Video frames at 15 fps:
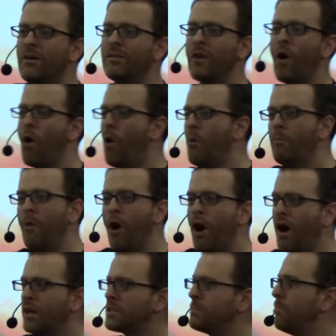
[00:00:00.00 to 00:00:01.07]
the whole
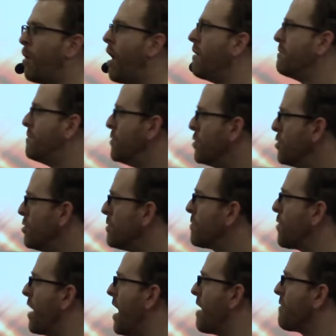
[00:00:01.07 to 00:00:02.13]
boss bought food
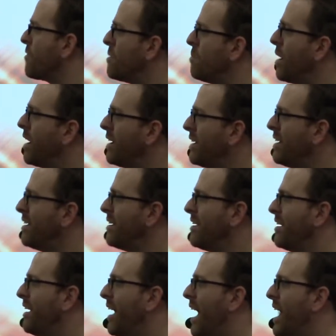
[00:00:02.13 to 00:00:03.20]
for everybody,
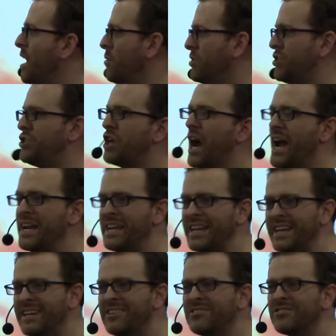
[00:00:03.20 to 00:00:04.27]
and it was
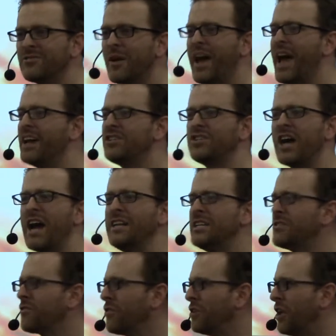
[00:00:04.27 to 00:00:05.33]
Chinese, so I had
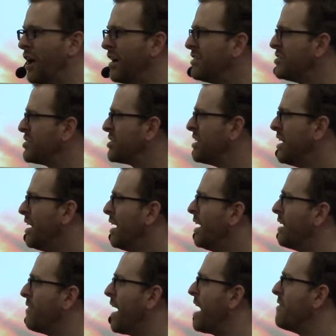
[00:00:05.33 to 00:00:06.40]
Chinese for lunch.
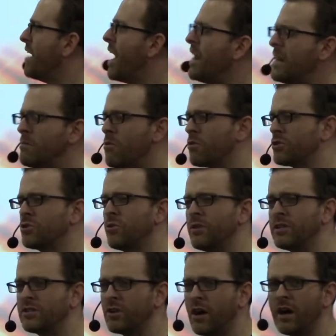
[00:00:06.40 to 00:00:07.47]
And if I have any more
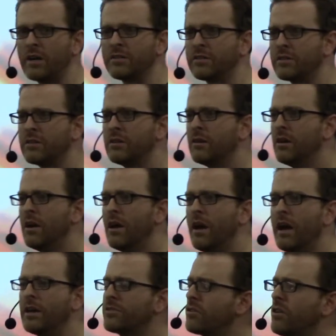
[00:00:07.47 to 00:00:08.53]
soy sauce,
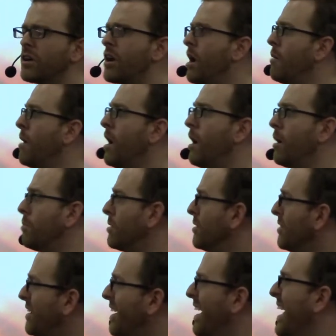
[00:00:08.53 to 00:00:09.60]
it's going to come up.
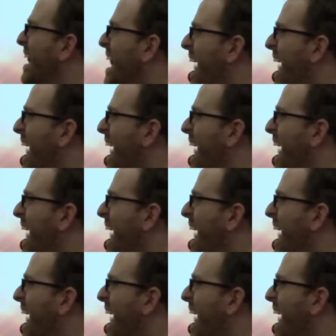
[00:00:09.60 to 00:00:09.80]
And